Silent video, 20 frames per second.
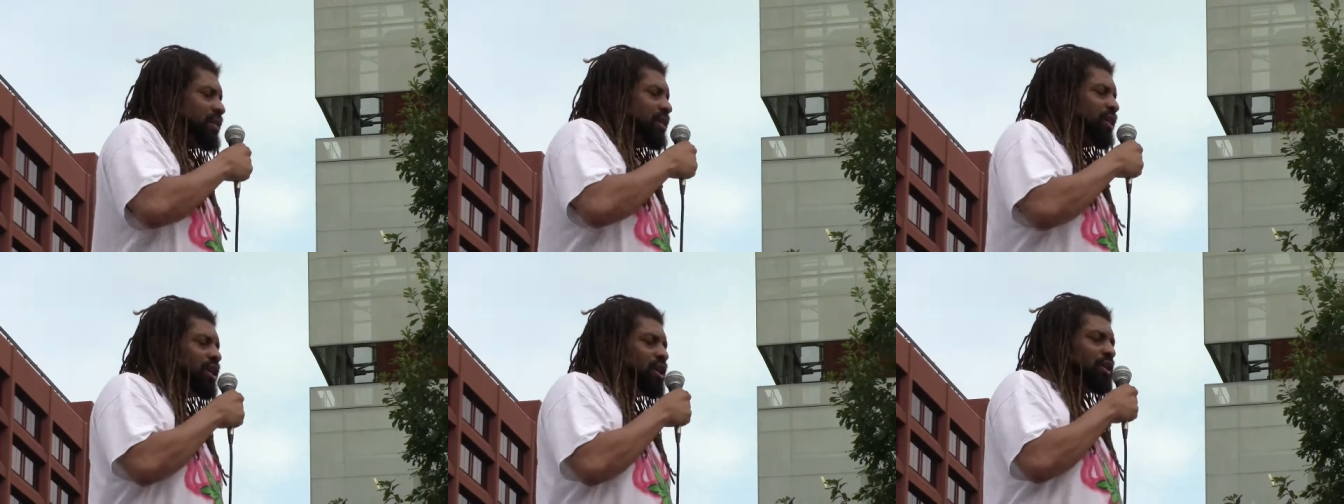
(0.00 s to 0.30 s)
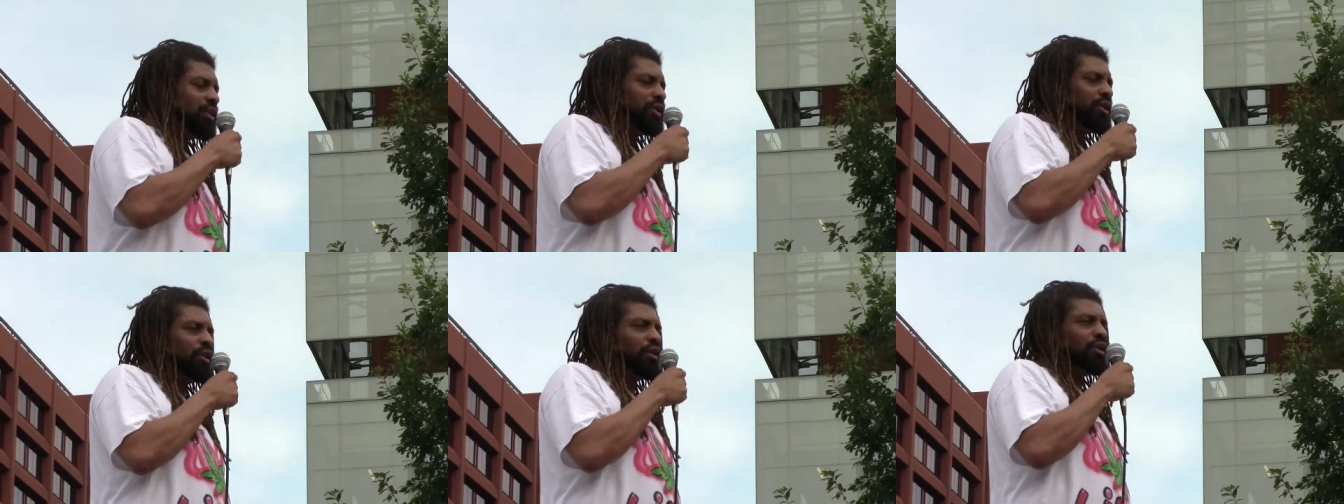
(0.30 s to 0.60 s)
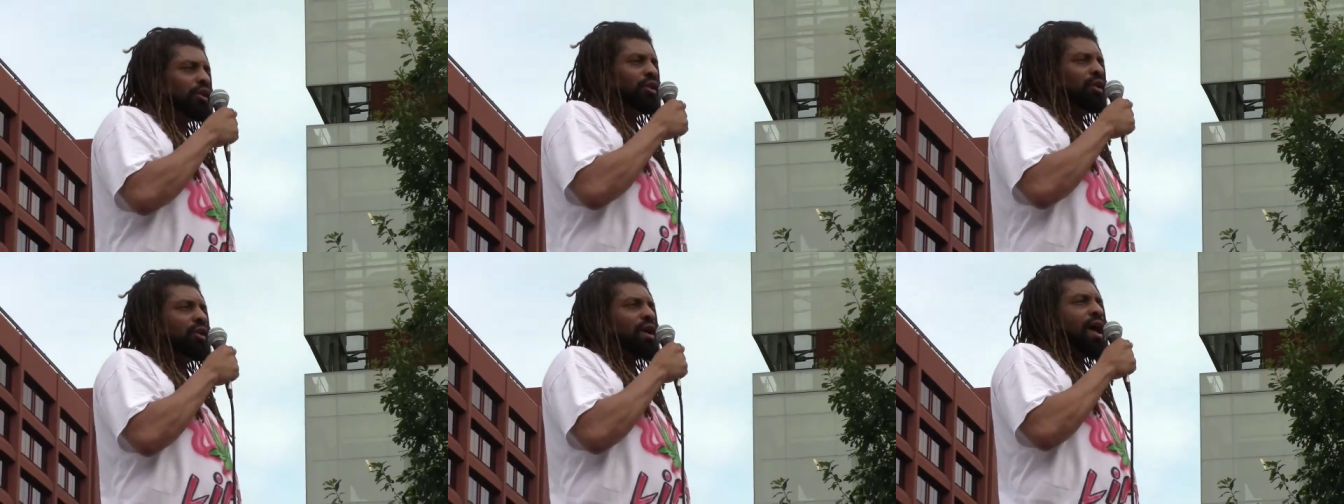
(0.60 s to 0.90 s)
you know,
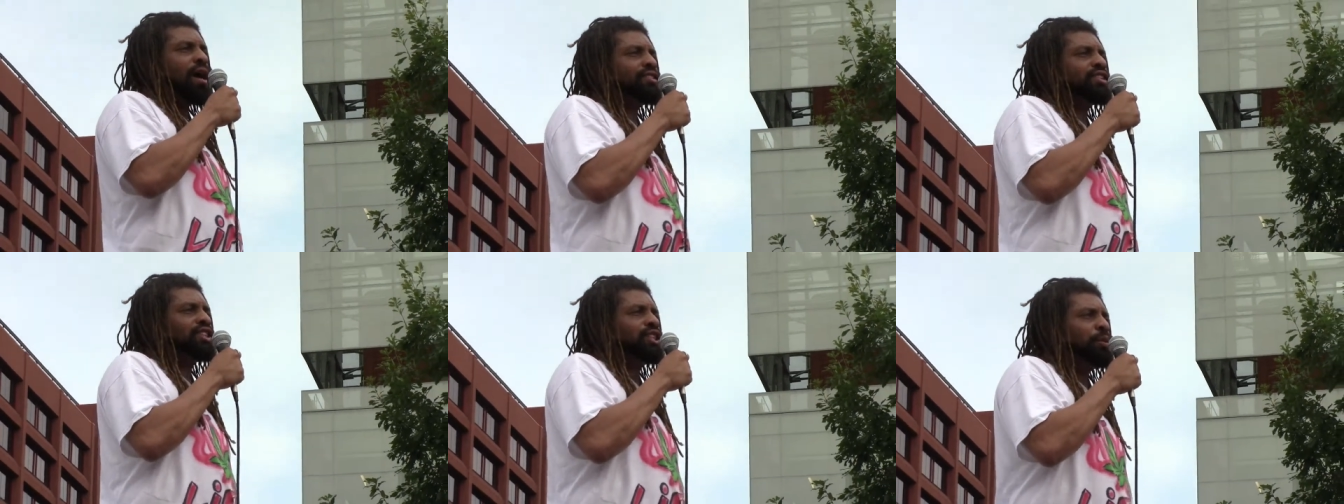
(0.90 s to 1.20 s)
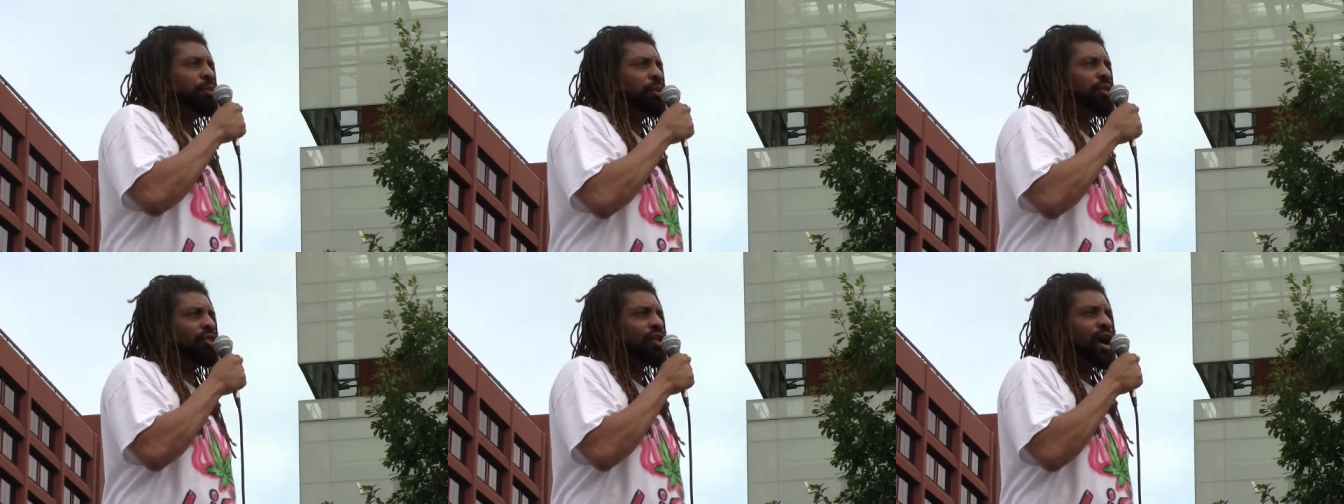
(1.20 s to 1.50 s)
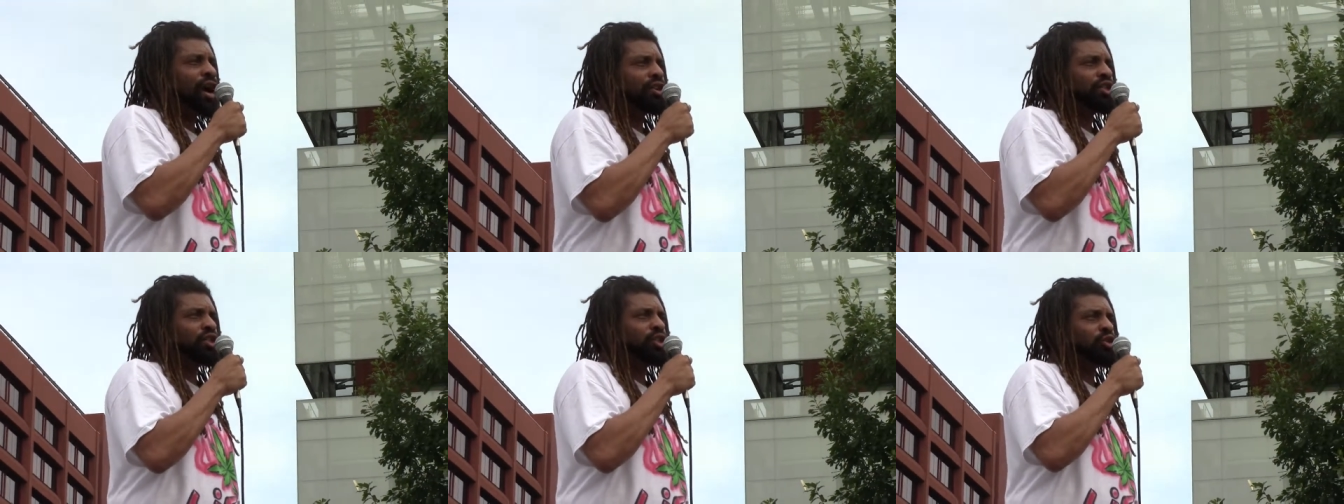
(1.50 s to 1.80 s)
you'll you'll have
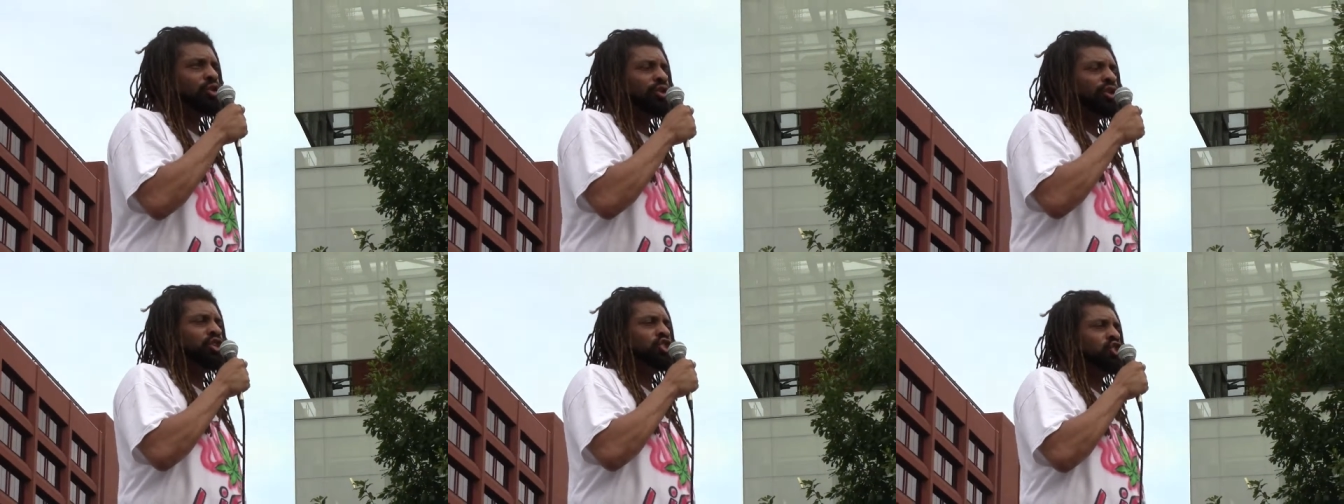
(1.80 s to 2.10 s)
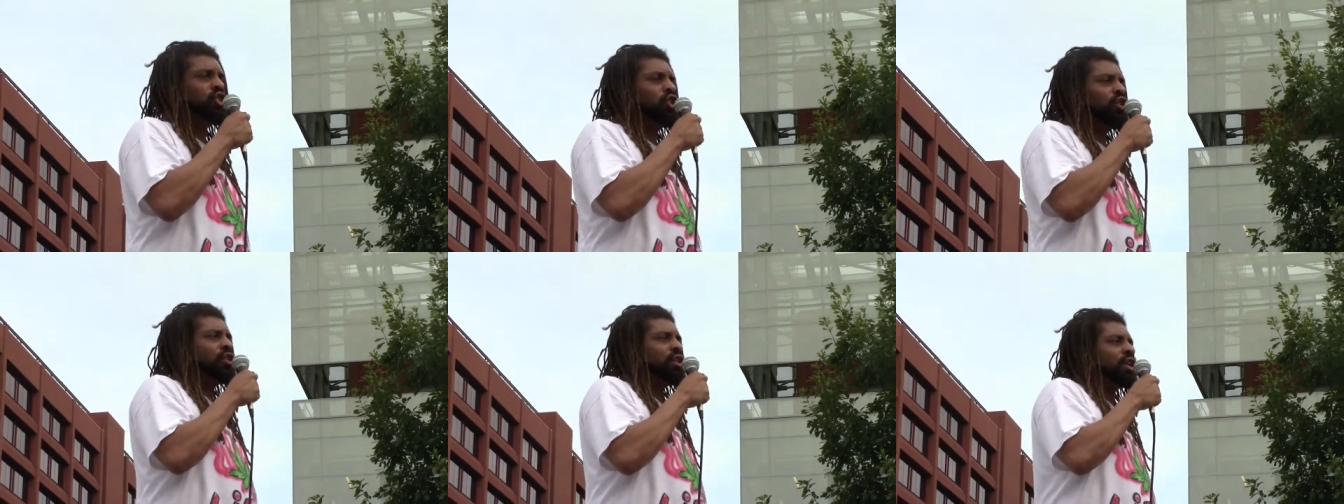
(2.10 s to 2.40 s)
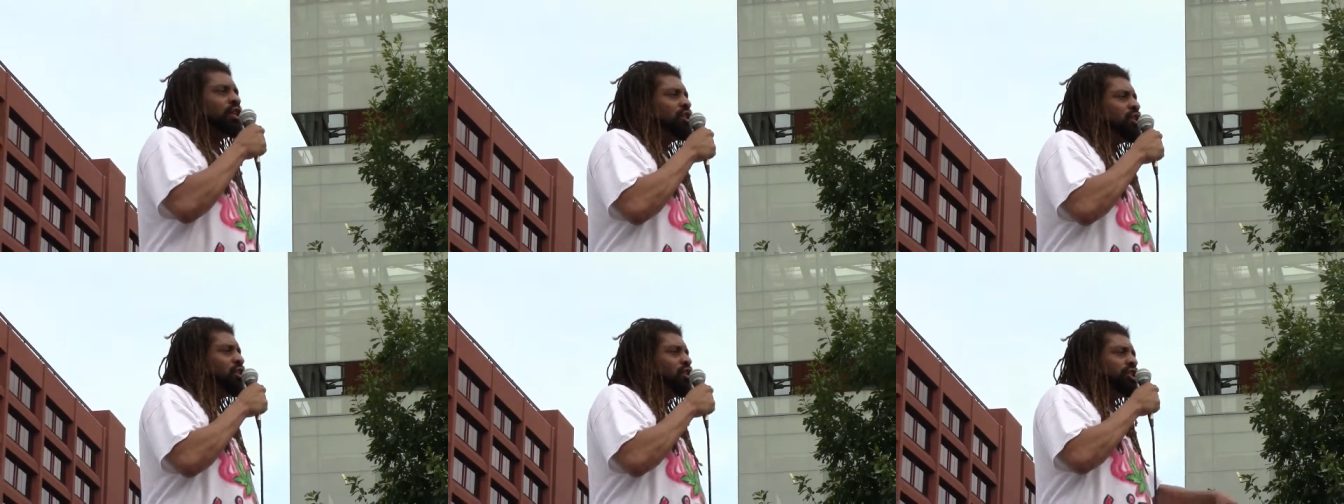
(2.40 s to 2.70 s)
sympathizers on the jury,
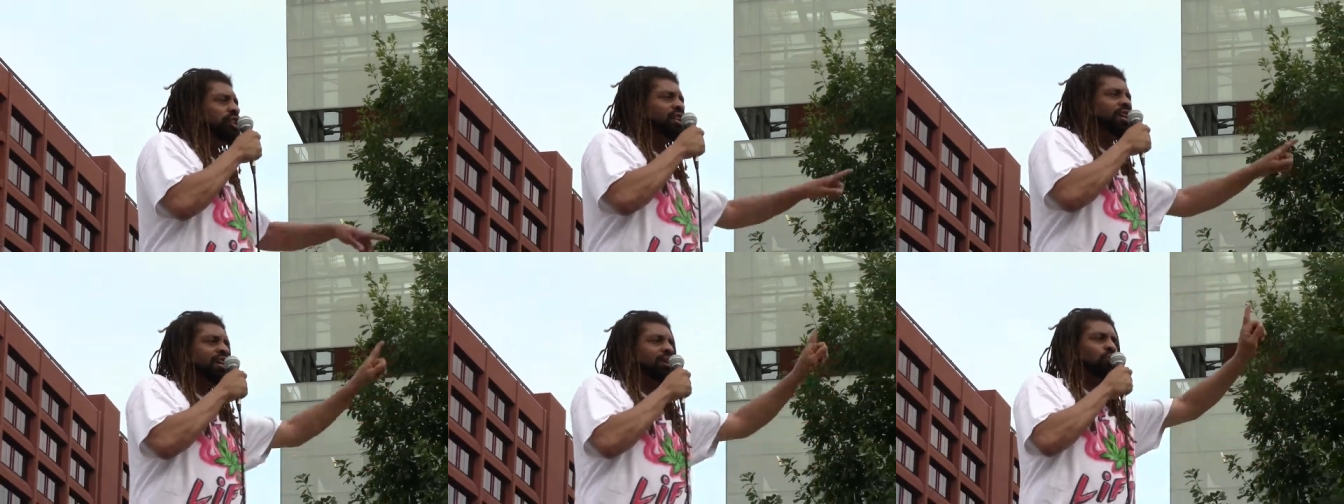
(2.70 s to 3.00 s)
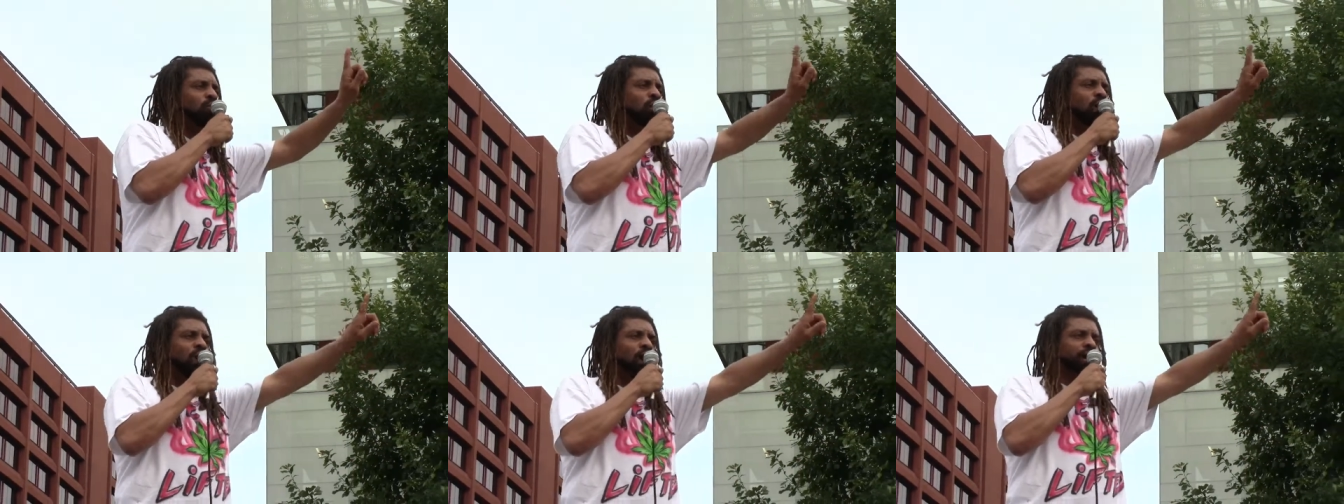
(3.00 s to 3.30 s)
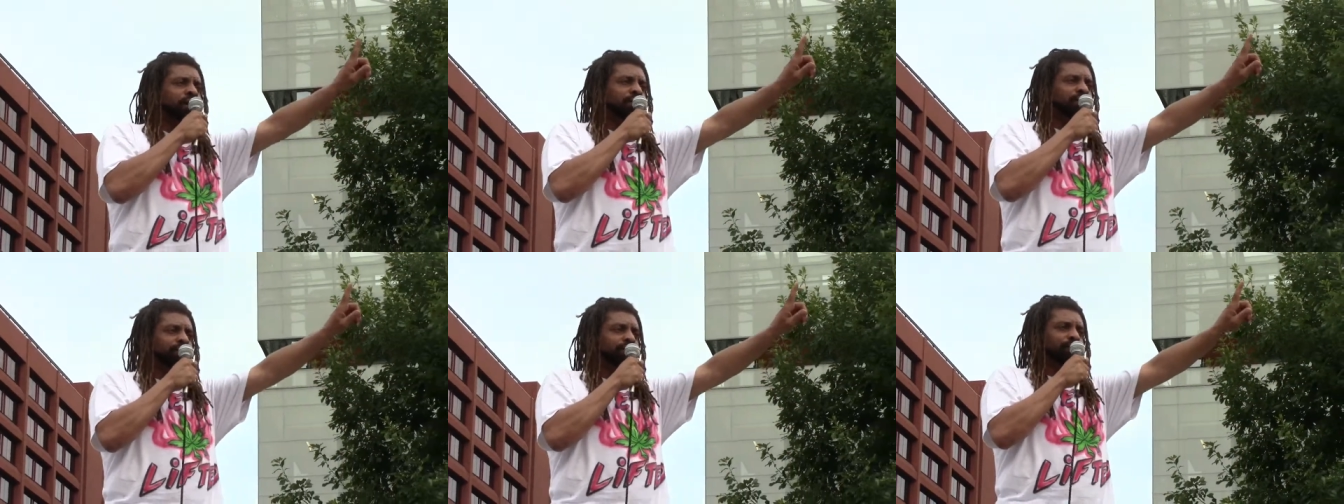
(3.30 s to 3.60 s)
and you only need
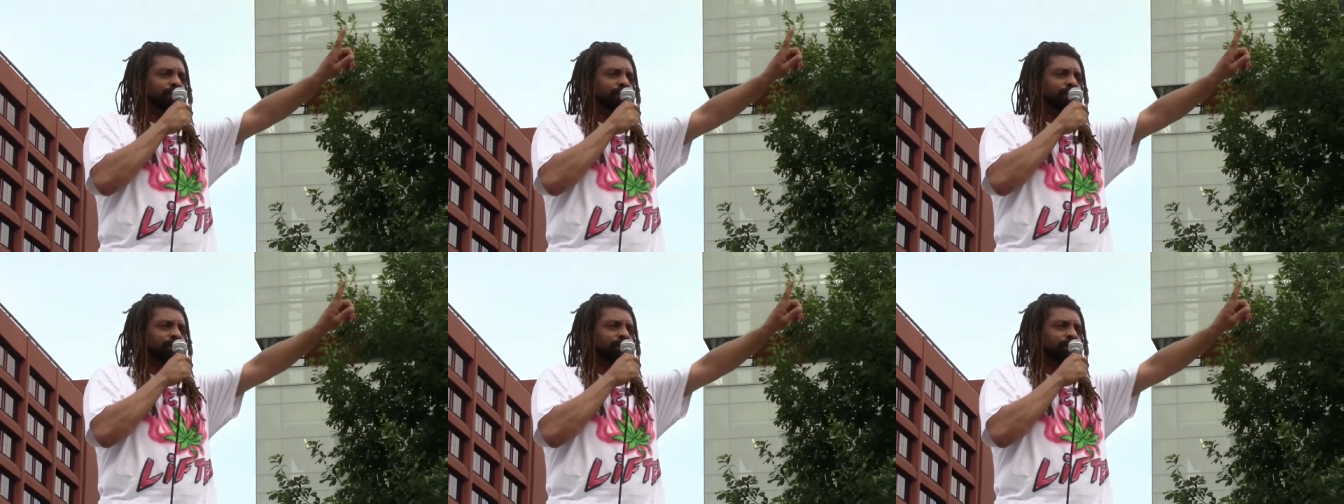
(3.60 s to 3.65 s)
one.